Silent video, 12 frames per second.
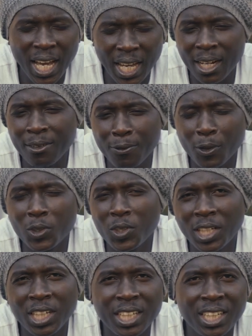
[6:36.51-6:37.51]
And
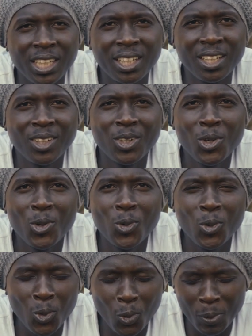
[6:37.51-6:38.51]
unfortunately,
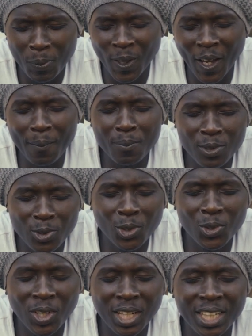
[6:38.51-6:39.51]
who we become is
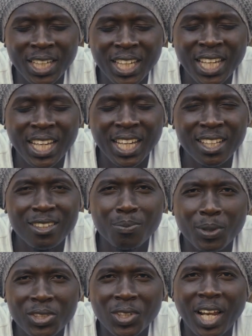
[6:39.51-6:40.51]
usually a
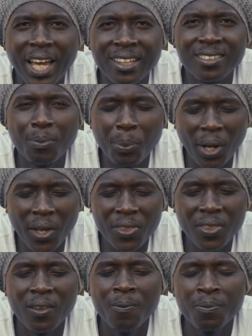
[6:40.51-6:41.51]
specialized path,
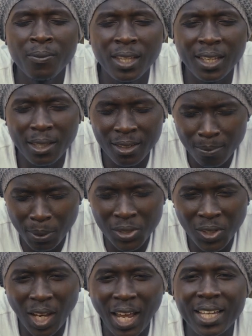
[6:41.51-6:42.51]
a
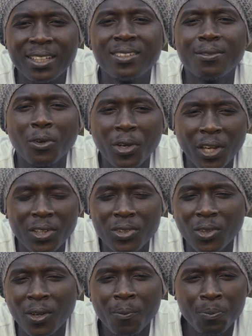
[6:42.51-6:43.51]
specialized
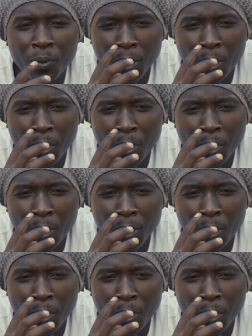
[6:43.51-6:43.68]
vocation.